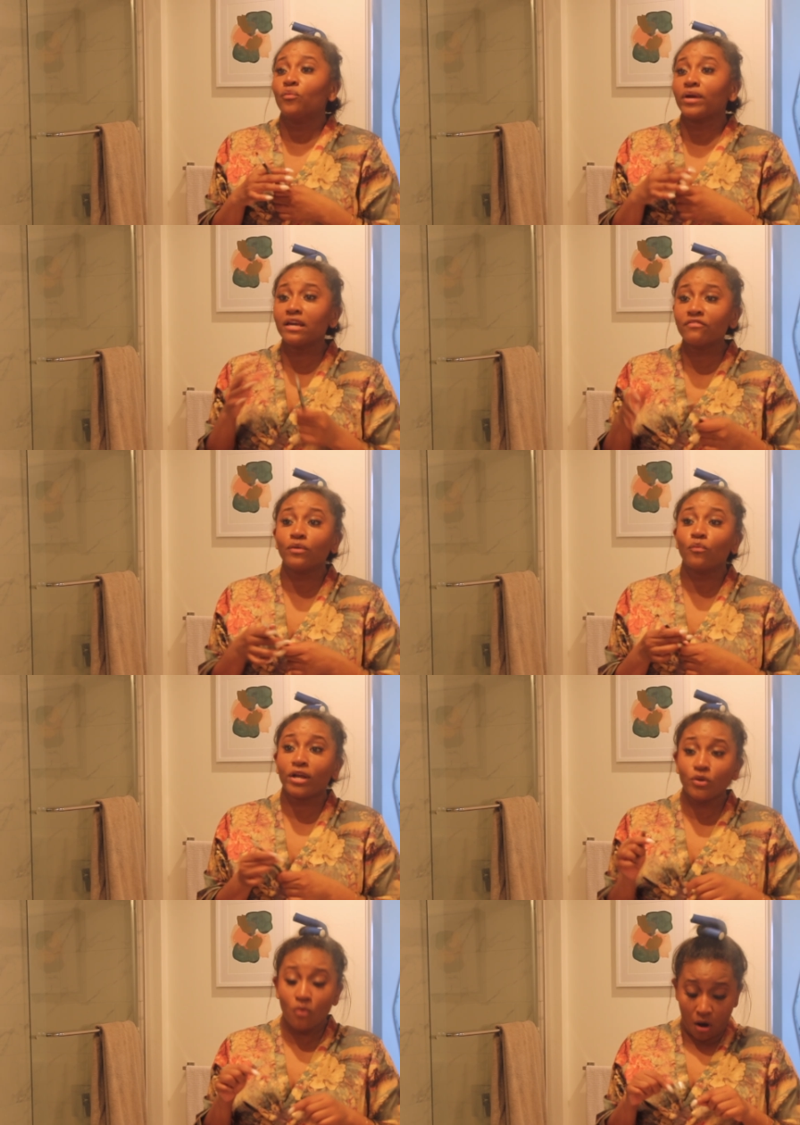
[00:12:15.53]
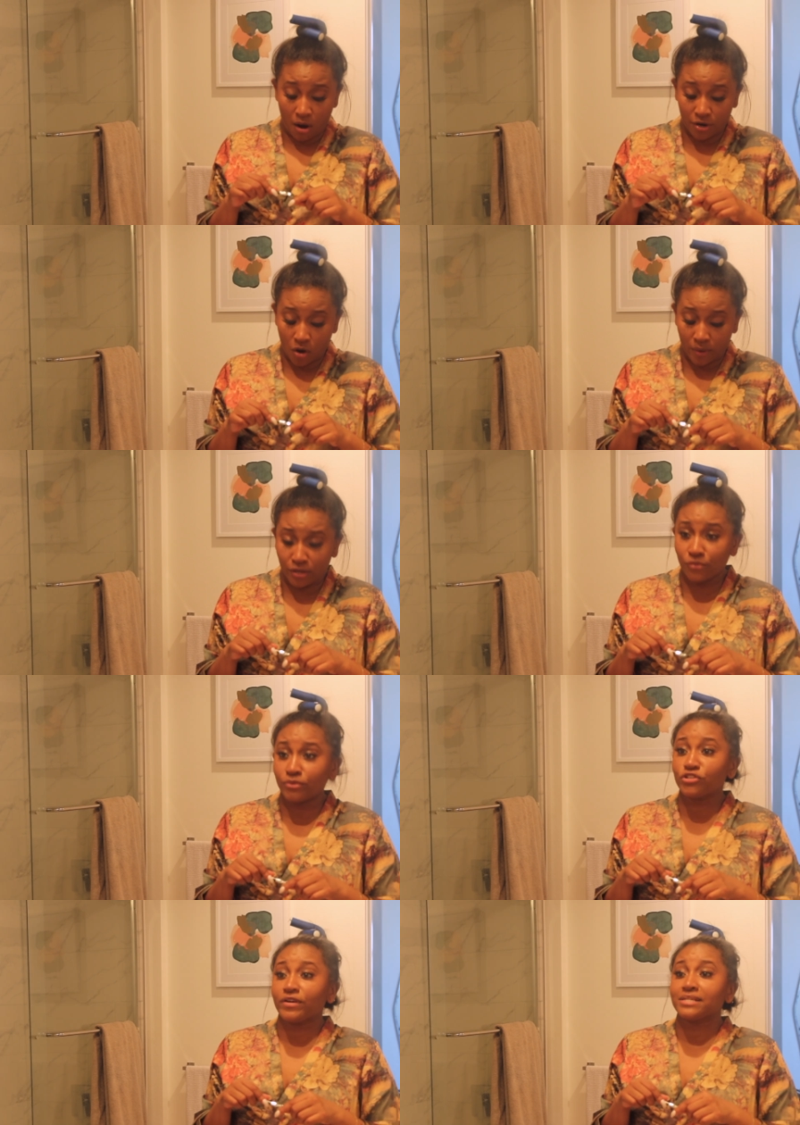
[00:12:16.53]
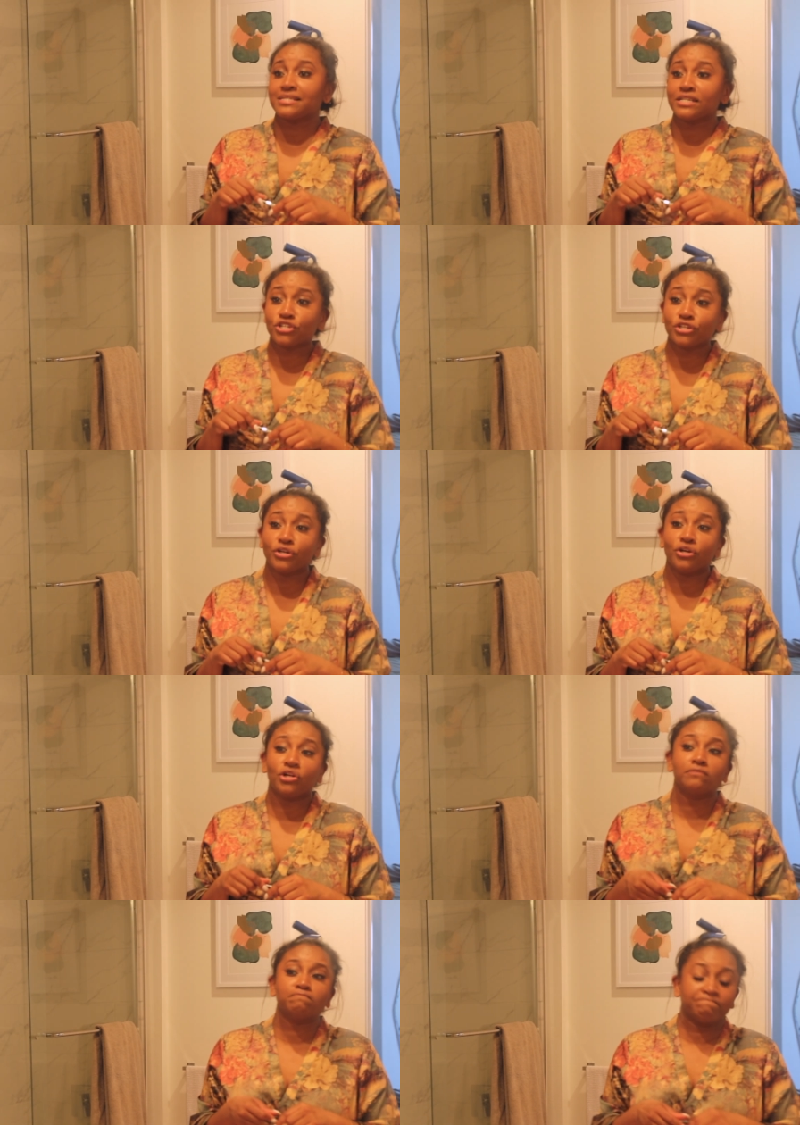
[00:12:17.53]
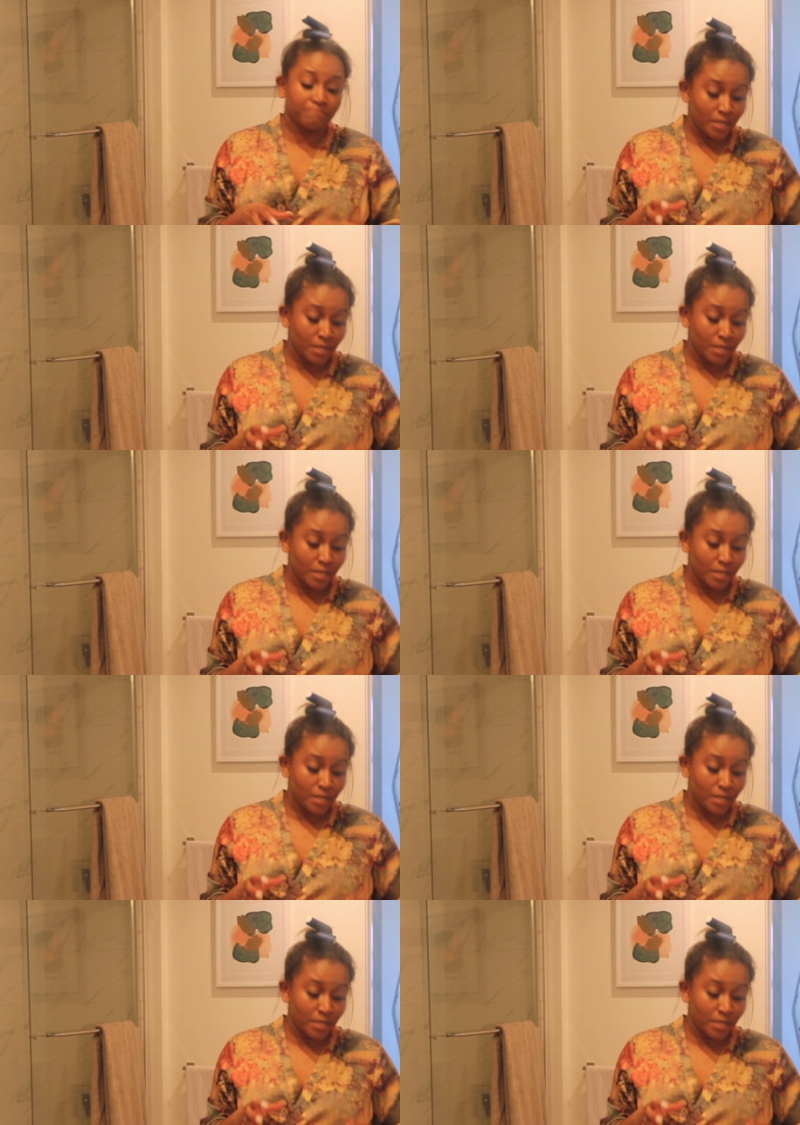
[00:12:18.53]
even when you are going through transitional